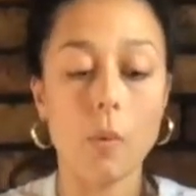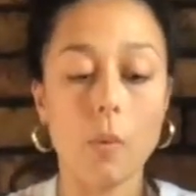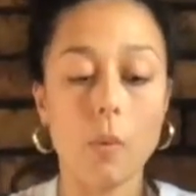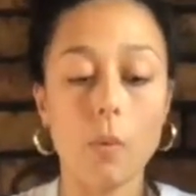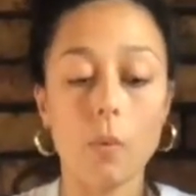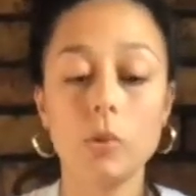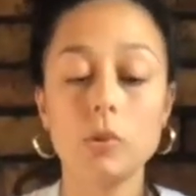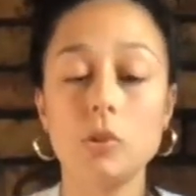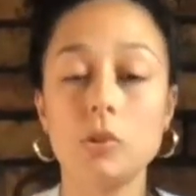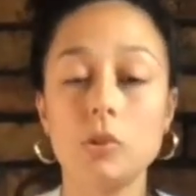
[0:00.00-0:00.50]

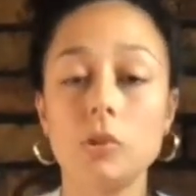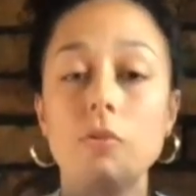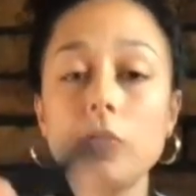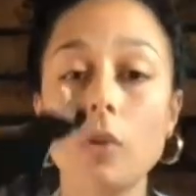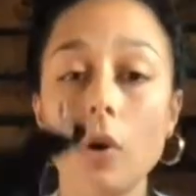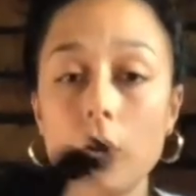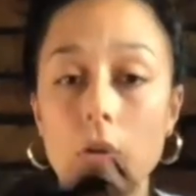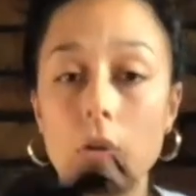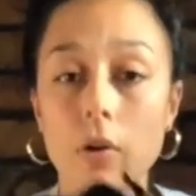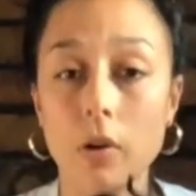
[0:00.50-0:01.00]
once you've
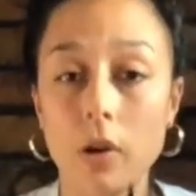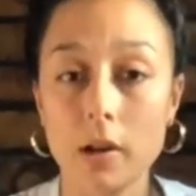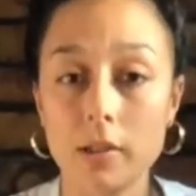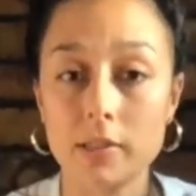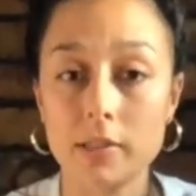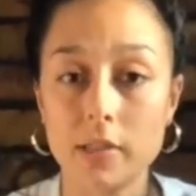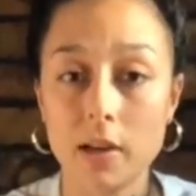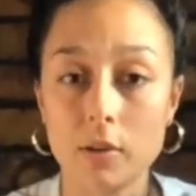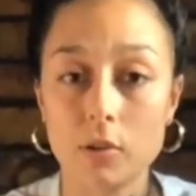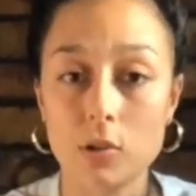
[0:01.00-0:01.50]
got your
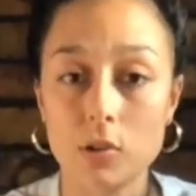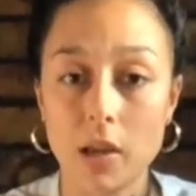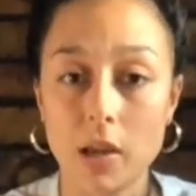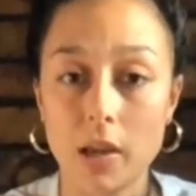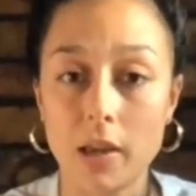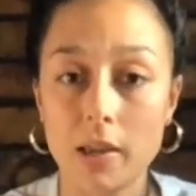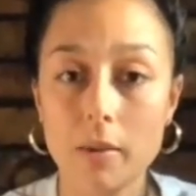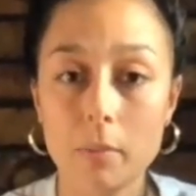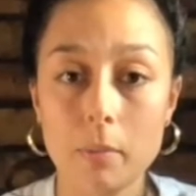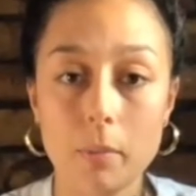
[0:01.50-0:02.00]
cutout
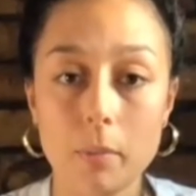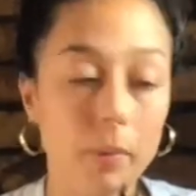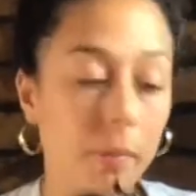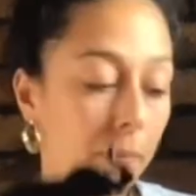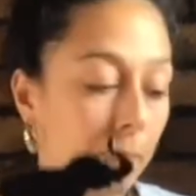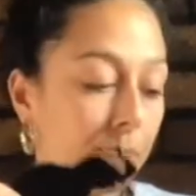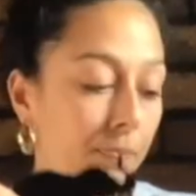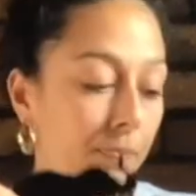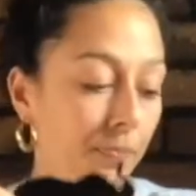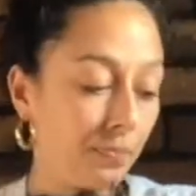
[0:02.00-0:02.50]
shape,
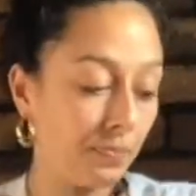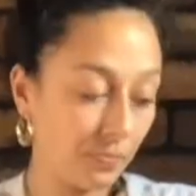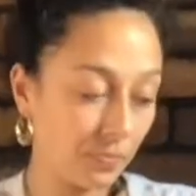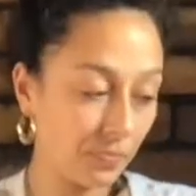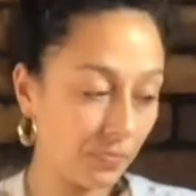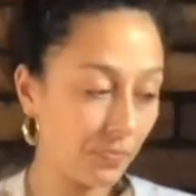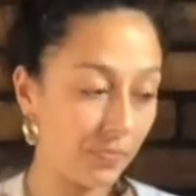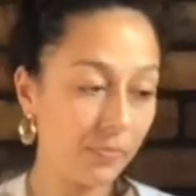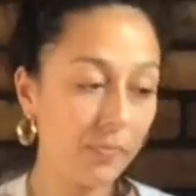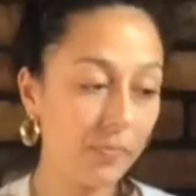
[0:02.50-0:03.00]

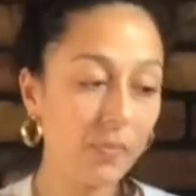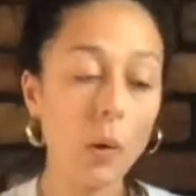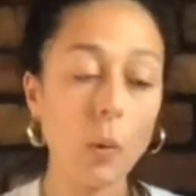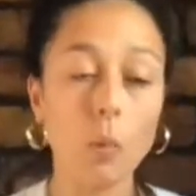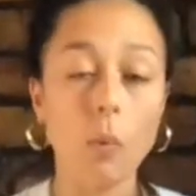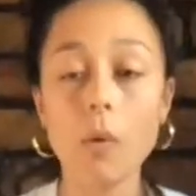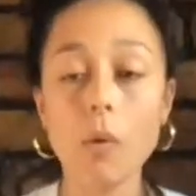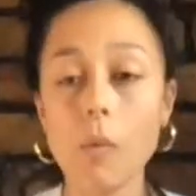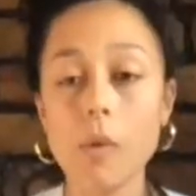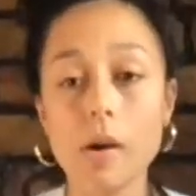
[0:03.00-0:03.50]

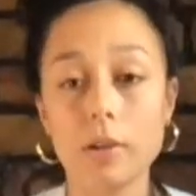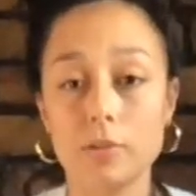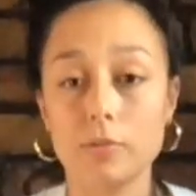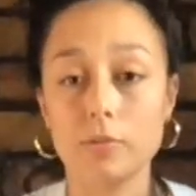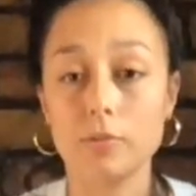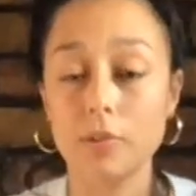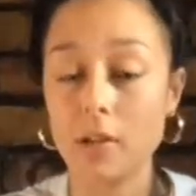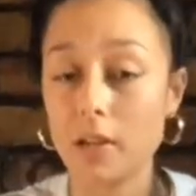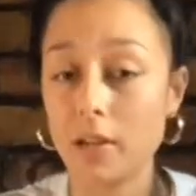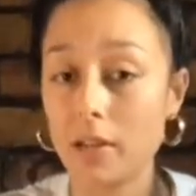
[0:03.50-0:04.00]
what works
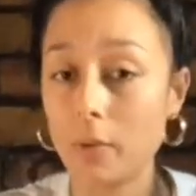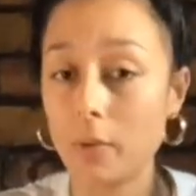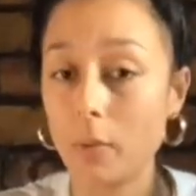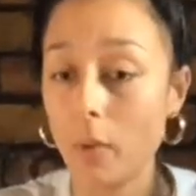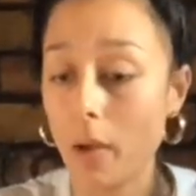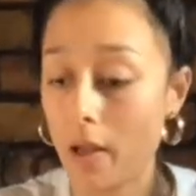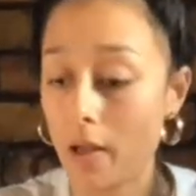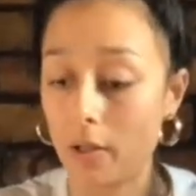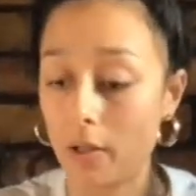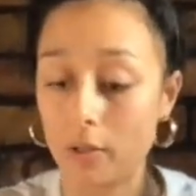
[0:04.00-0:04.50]
really
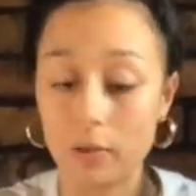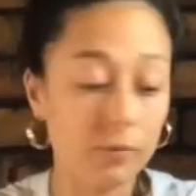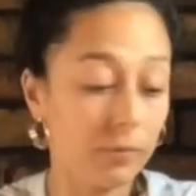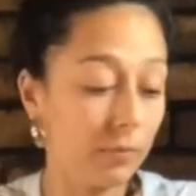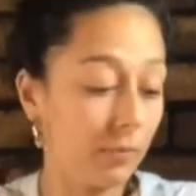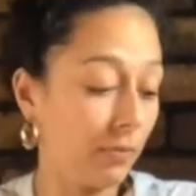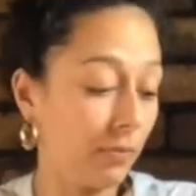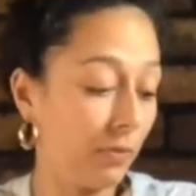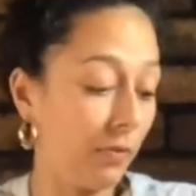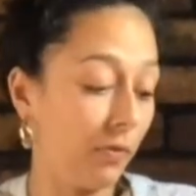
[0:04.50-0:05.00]
well
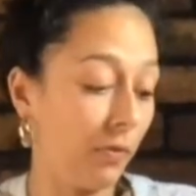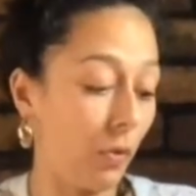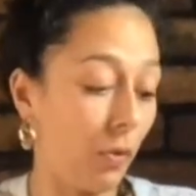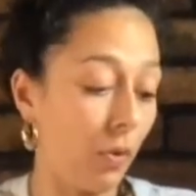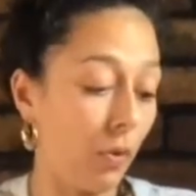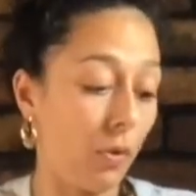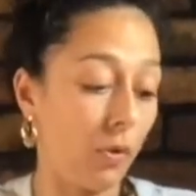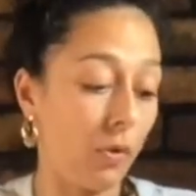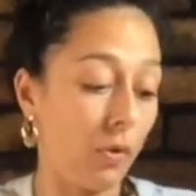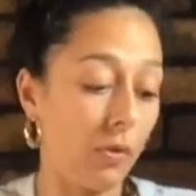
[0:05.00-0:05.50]

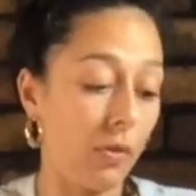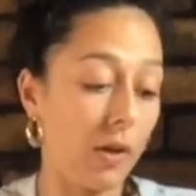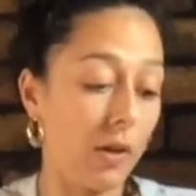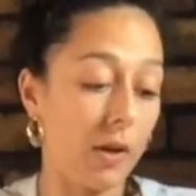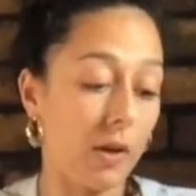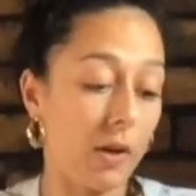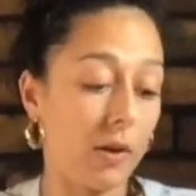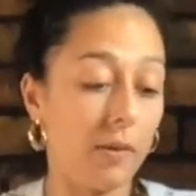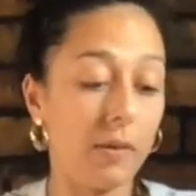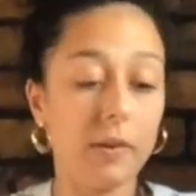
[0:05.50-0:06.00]
for
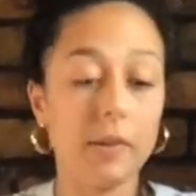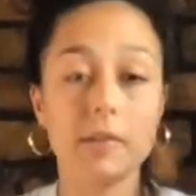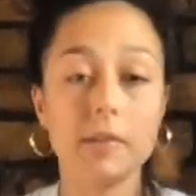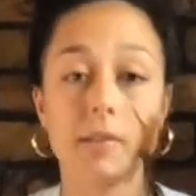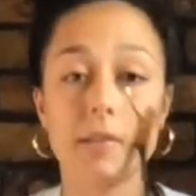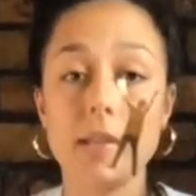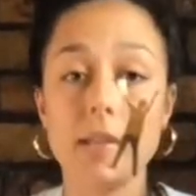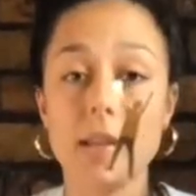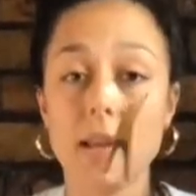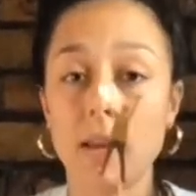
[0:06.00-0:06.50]
the
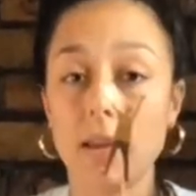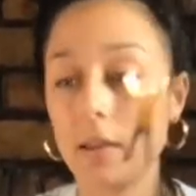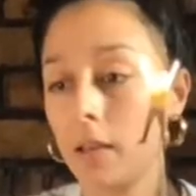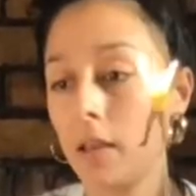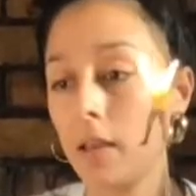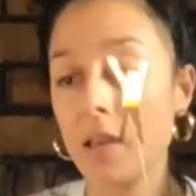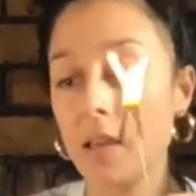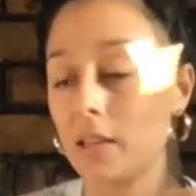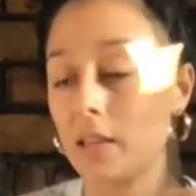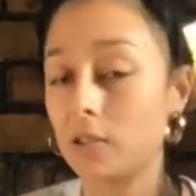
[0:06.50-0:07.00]
stick
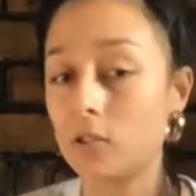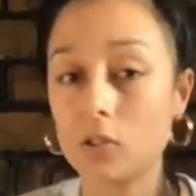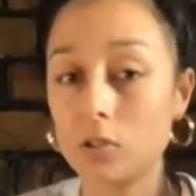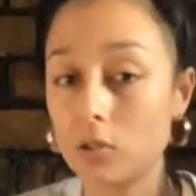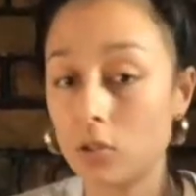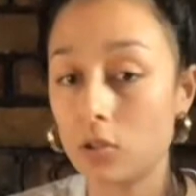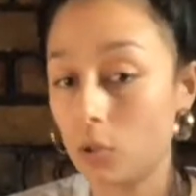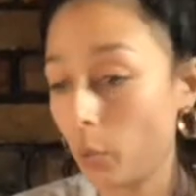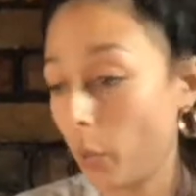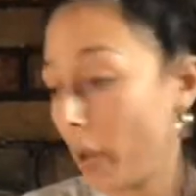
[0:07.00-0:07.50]
is just
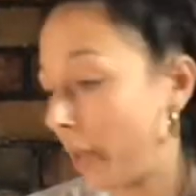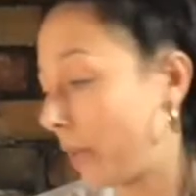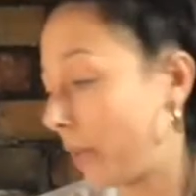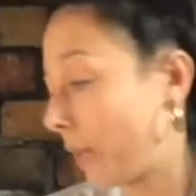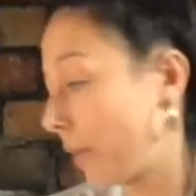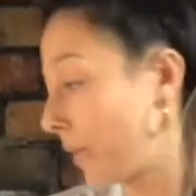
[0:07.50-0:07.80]
a twig.